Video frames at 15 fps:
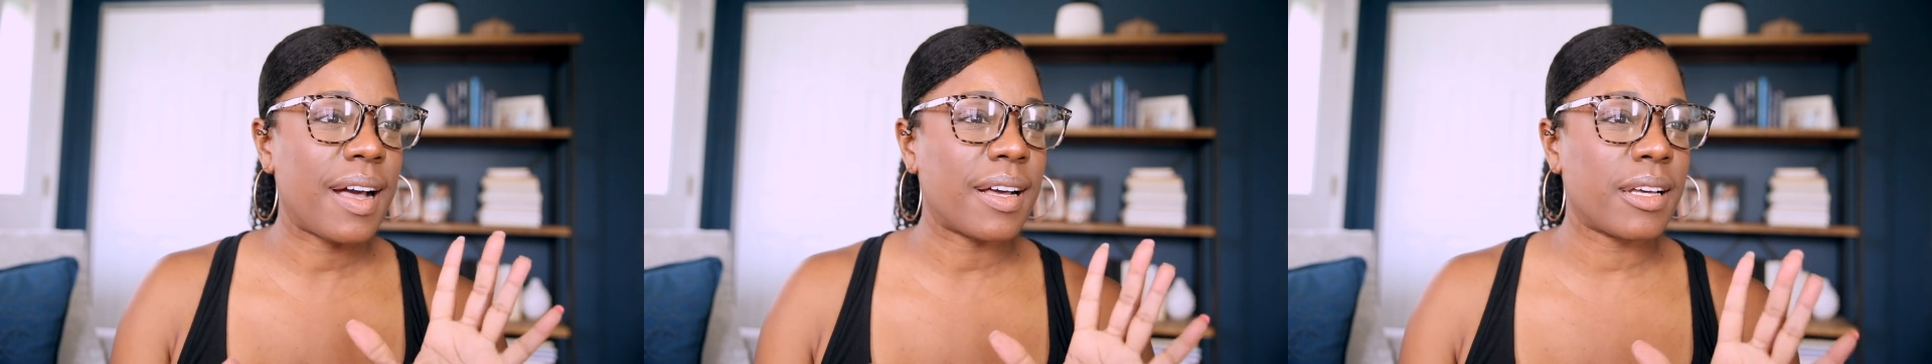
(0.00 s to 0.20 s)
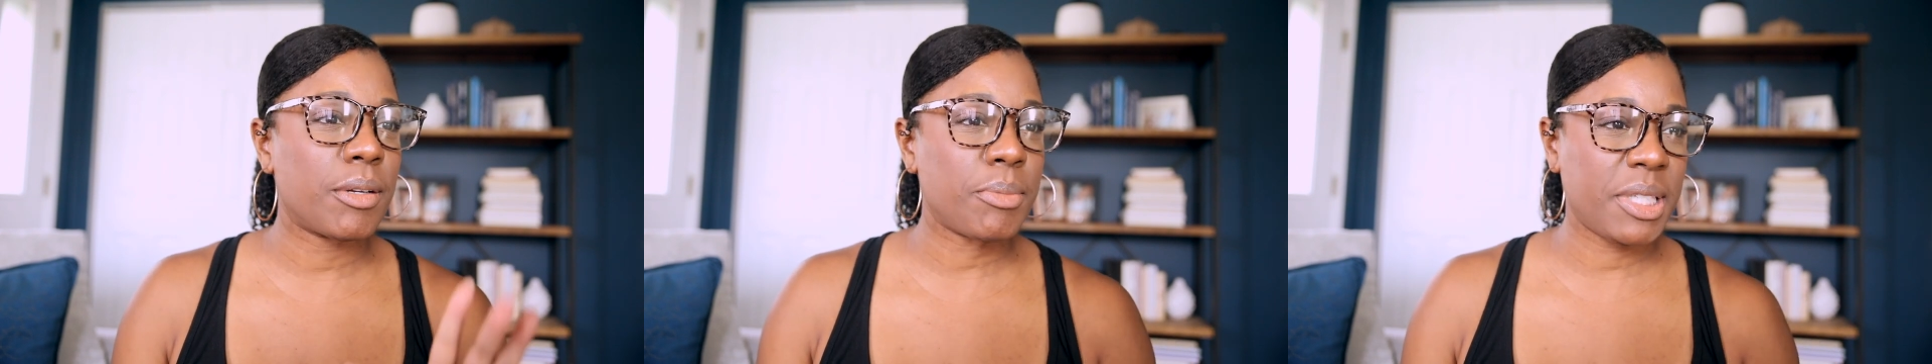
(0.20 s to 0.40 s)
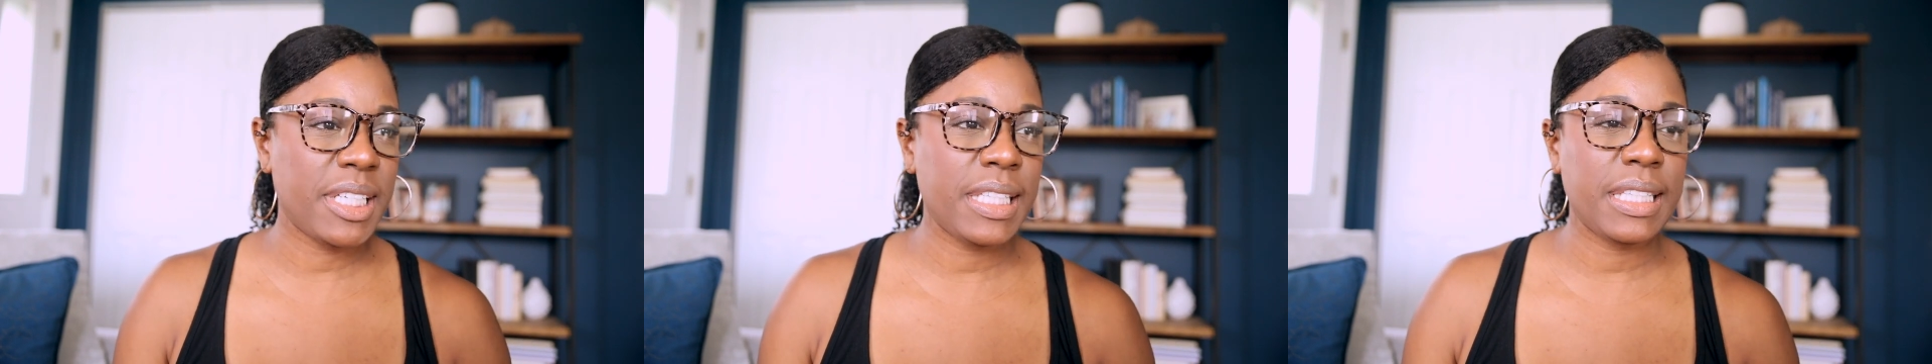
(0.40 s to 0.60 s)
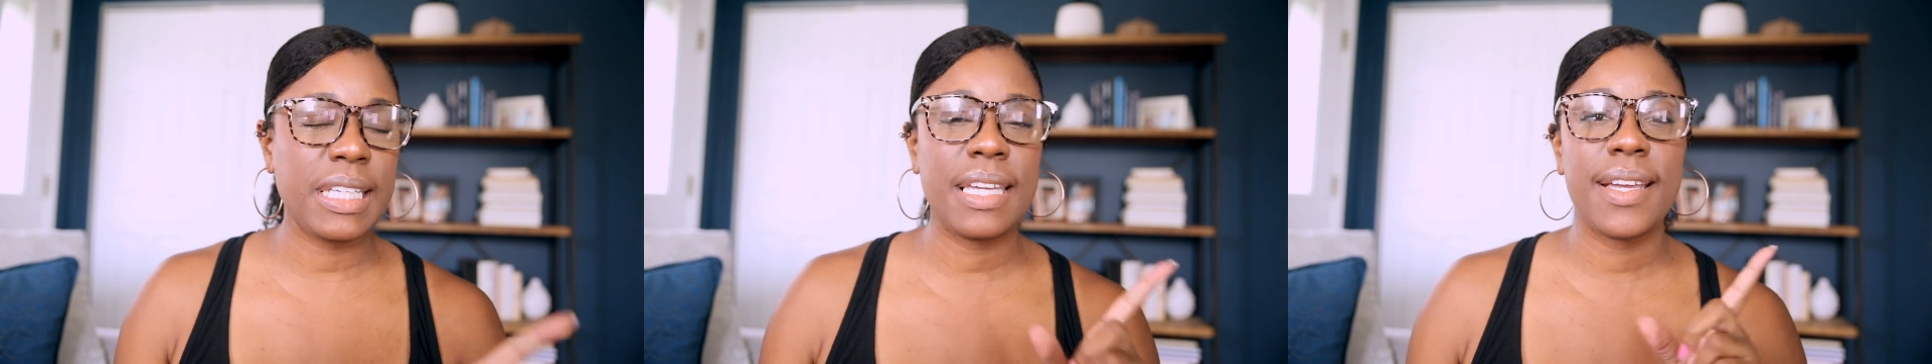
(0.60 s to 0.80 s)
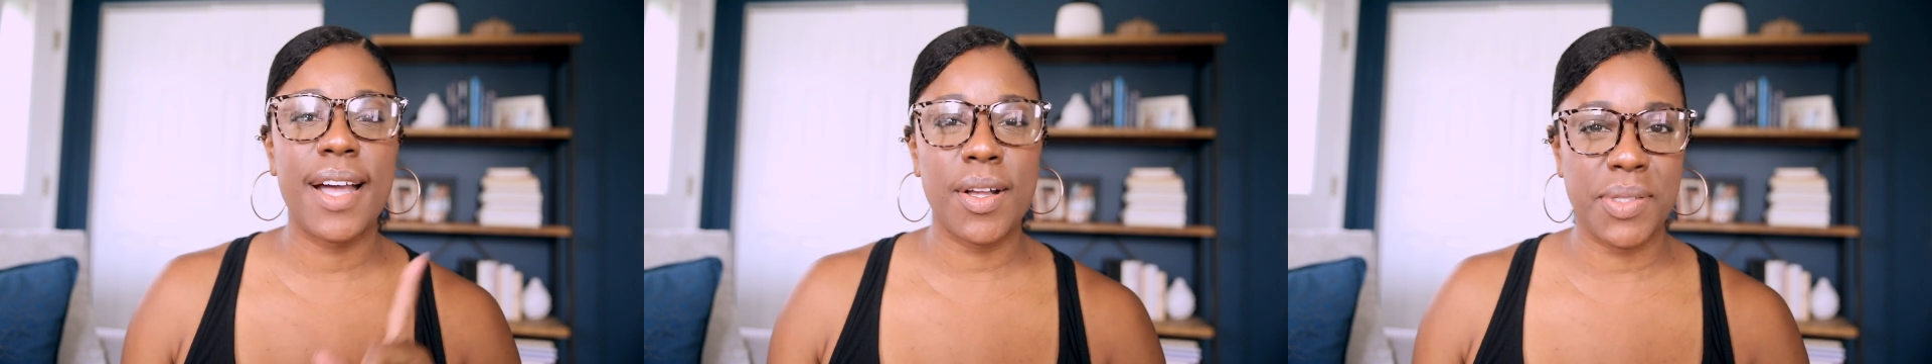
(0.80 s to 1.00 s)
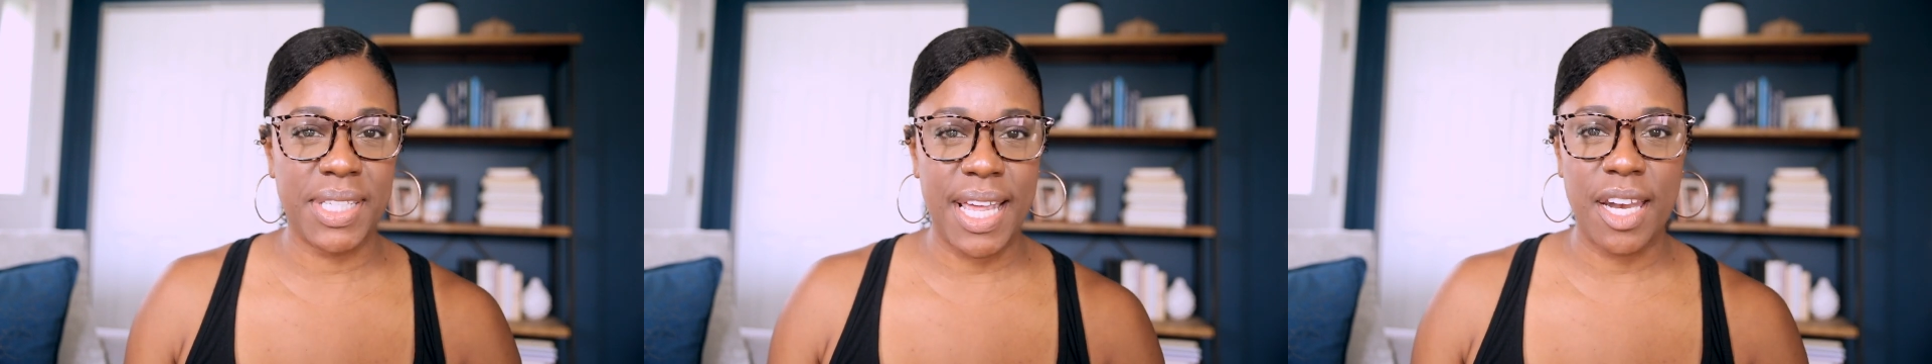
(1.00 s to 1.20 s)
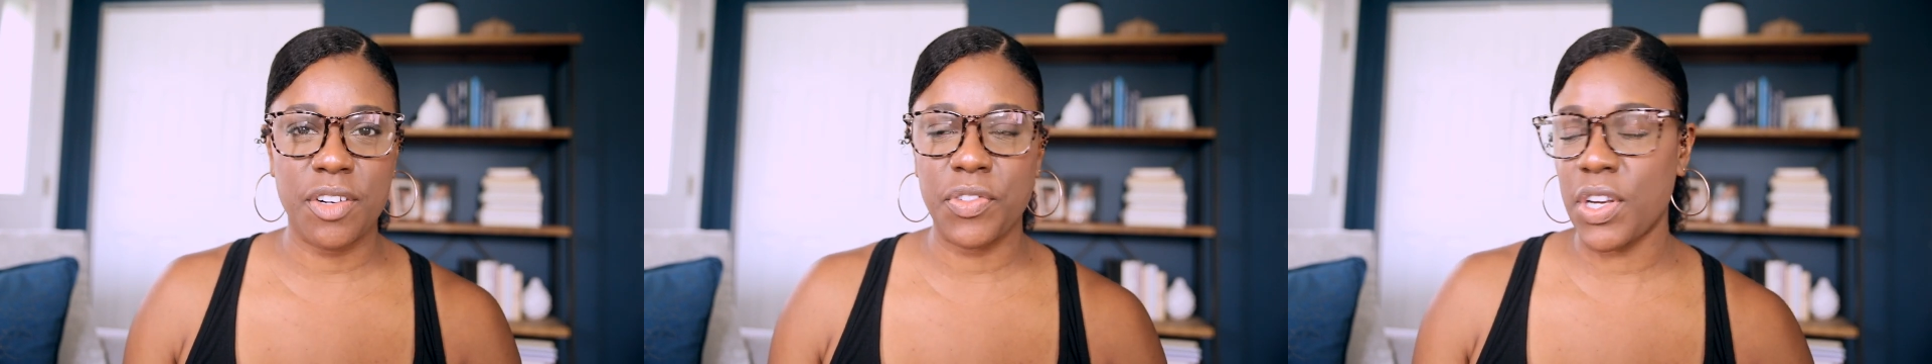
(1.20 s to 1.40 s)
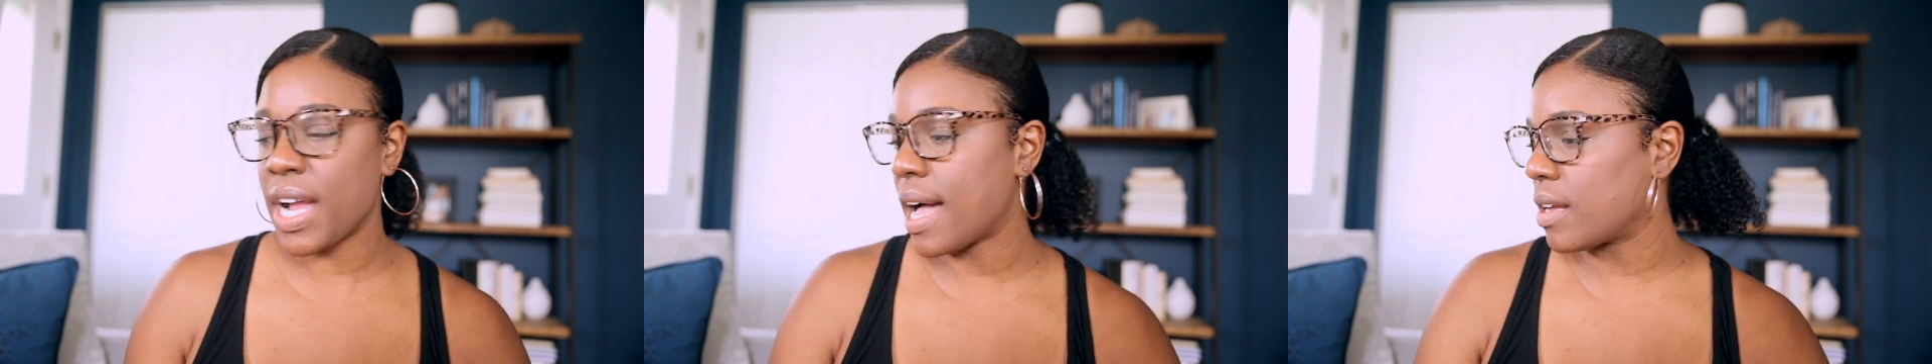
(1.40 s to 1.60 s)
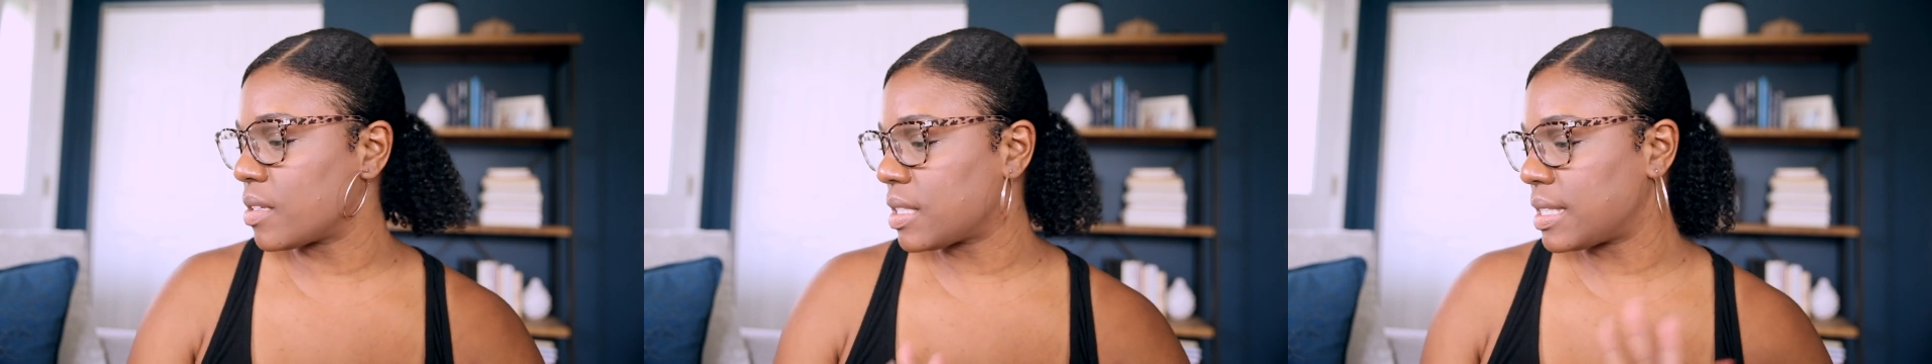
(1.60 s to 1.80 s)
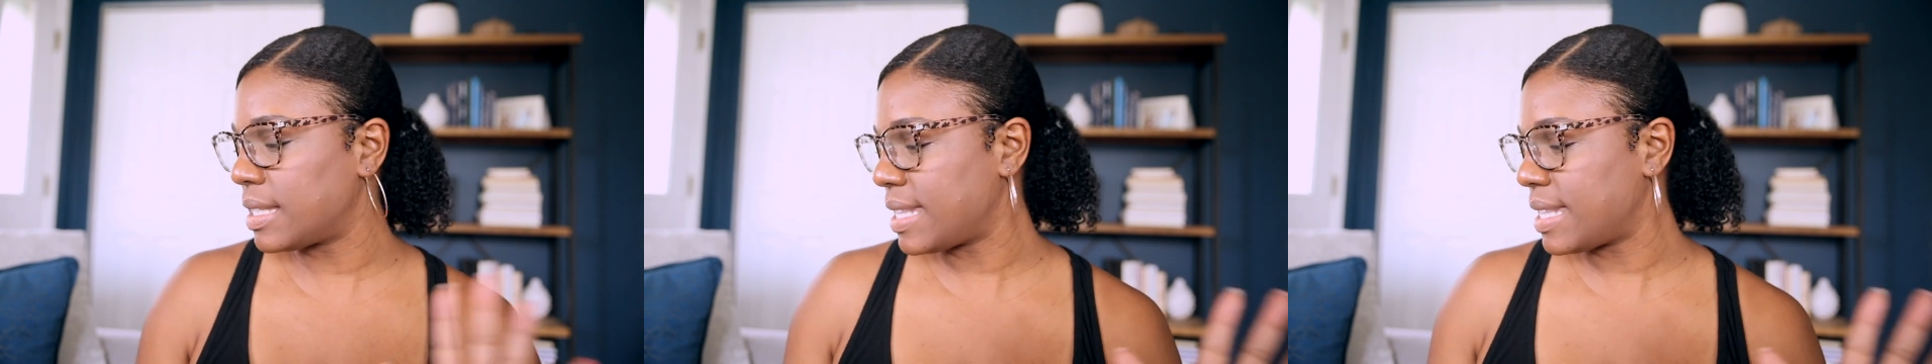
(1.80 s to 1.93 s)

completely outside of your house.